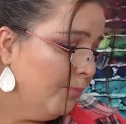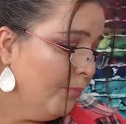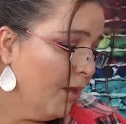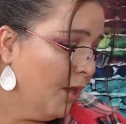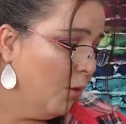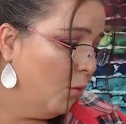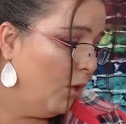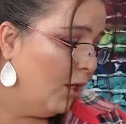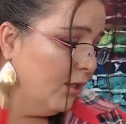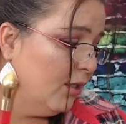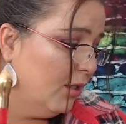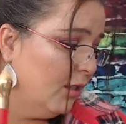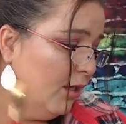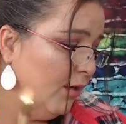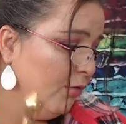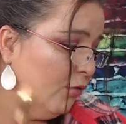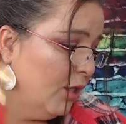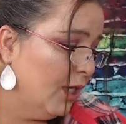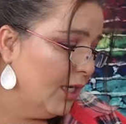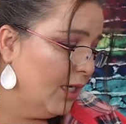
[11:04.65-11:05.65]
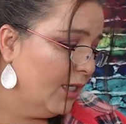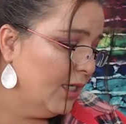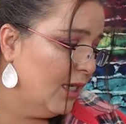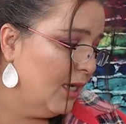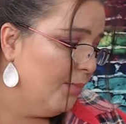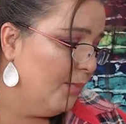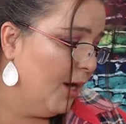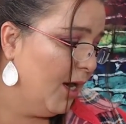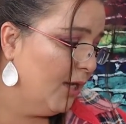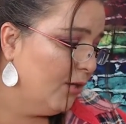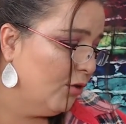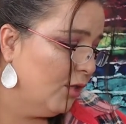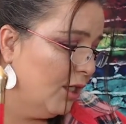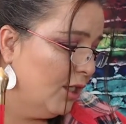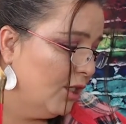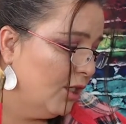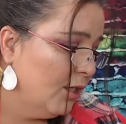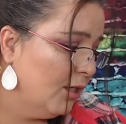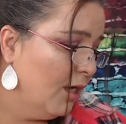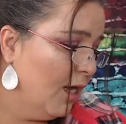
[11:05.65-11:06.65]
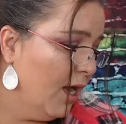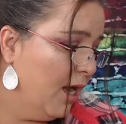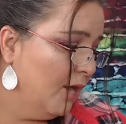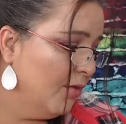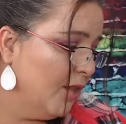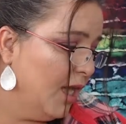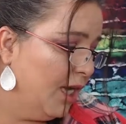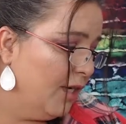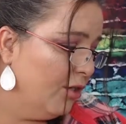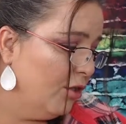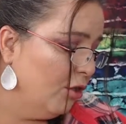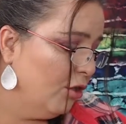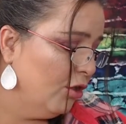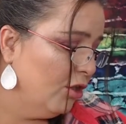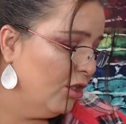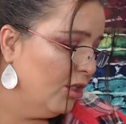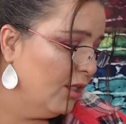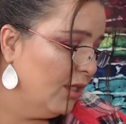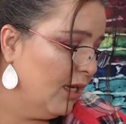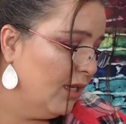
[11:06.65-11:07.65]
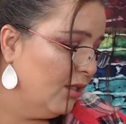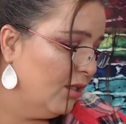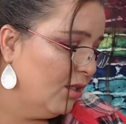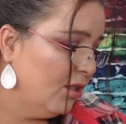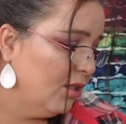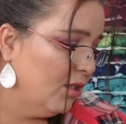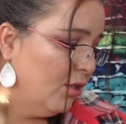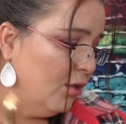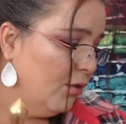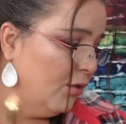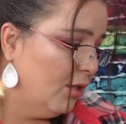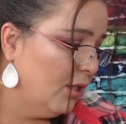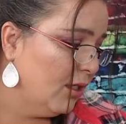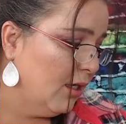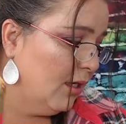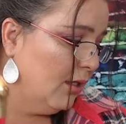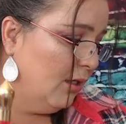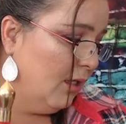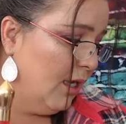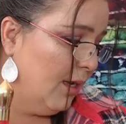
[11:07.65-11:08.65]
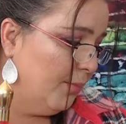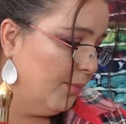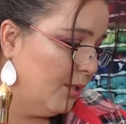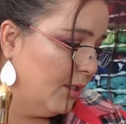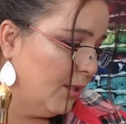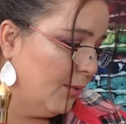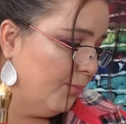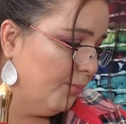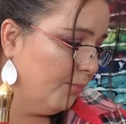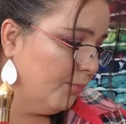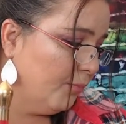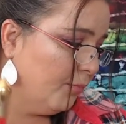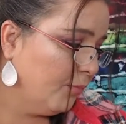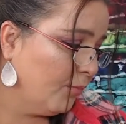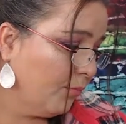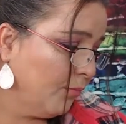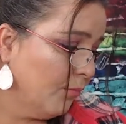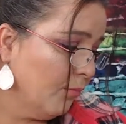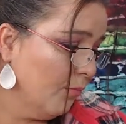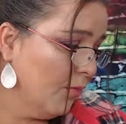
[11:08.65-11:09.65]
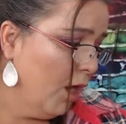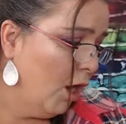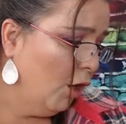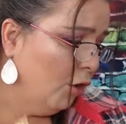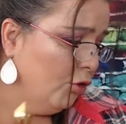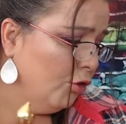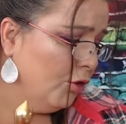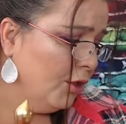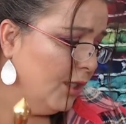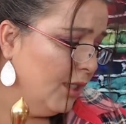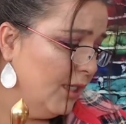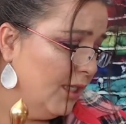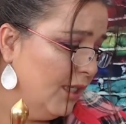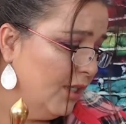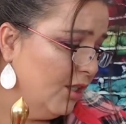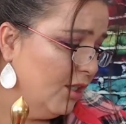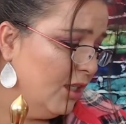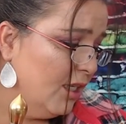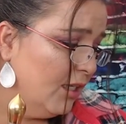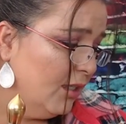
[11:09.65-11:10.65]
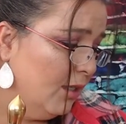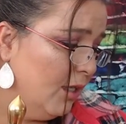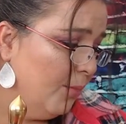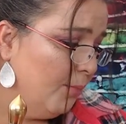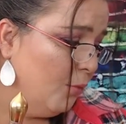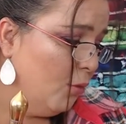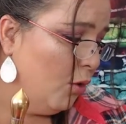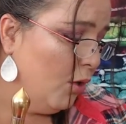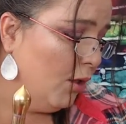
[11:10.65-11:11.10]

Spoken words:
while delivering deep hydration that nourishes and soothes lips. Ultra Conditioning Lip Oil